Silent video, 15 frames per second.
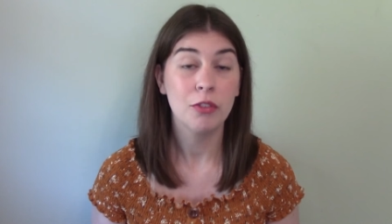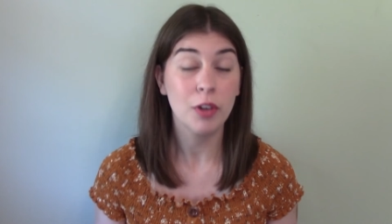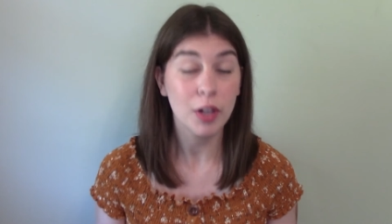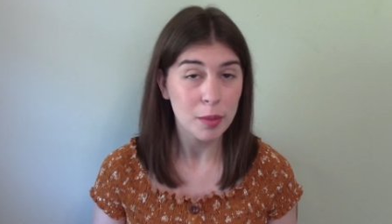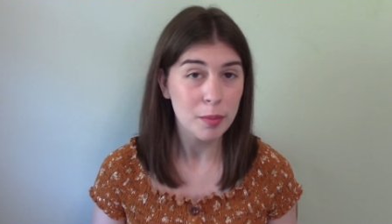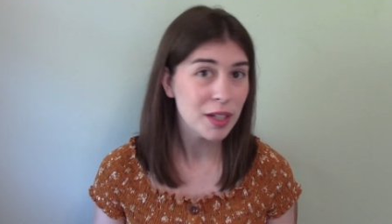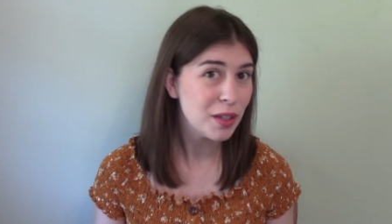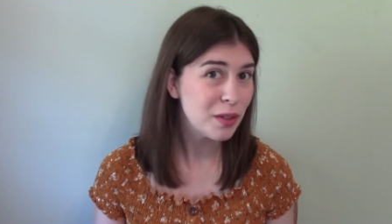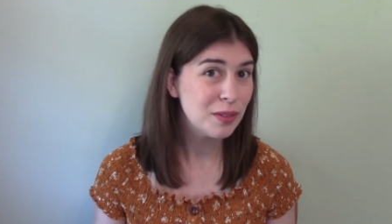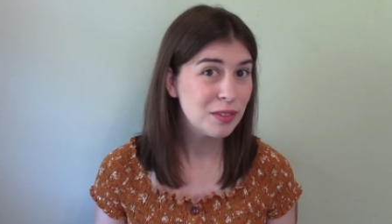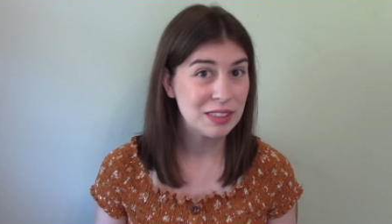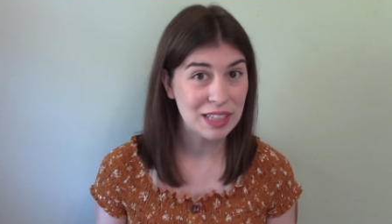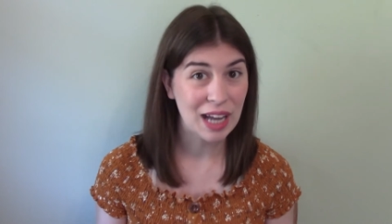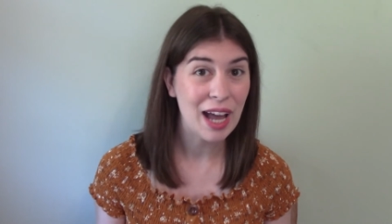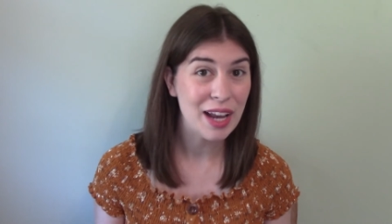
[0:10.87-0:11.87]
For anybody
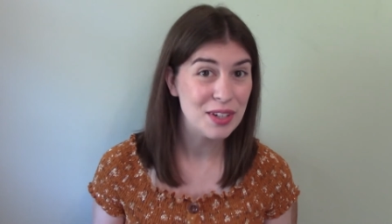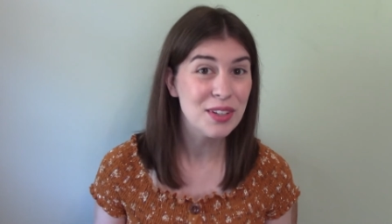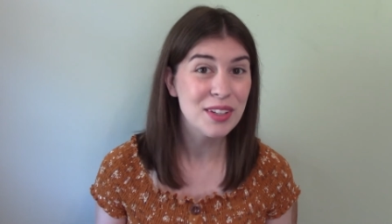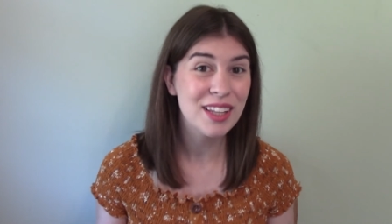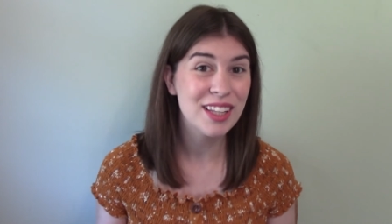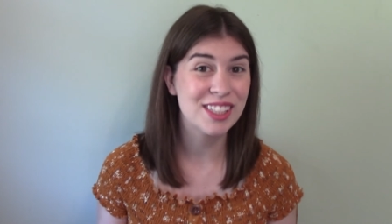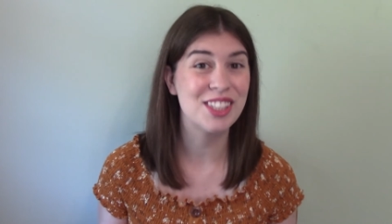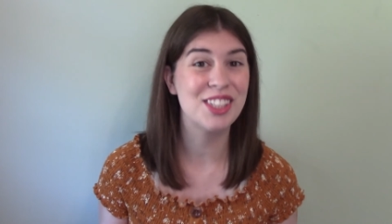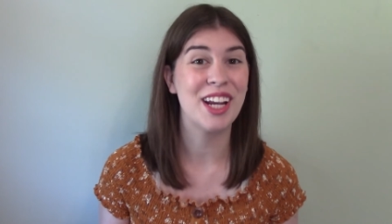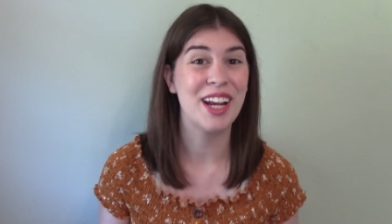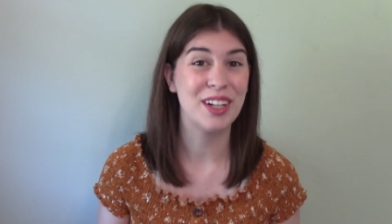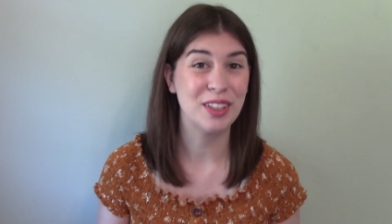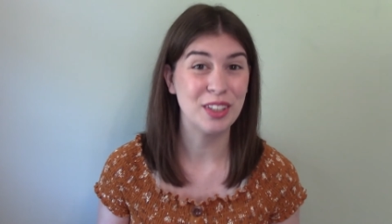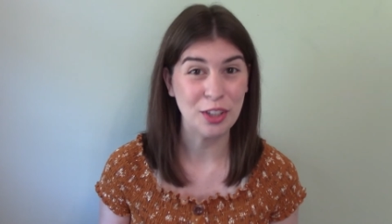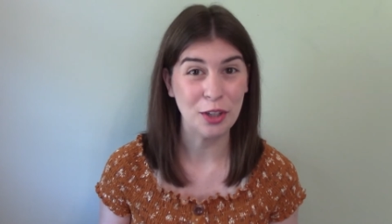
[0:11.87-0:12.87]
who's not new to this
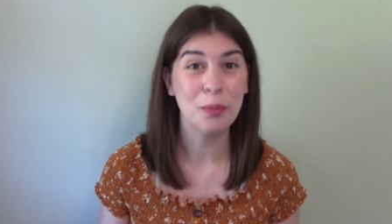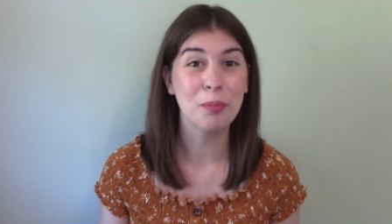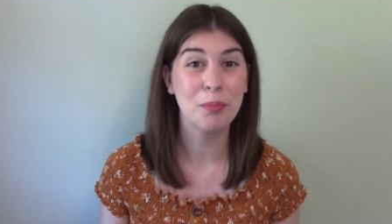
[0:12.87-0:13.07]
channel, you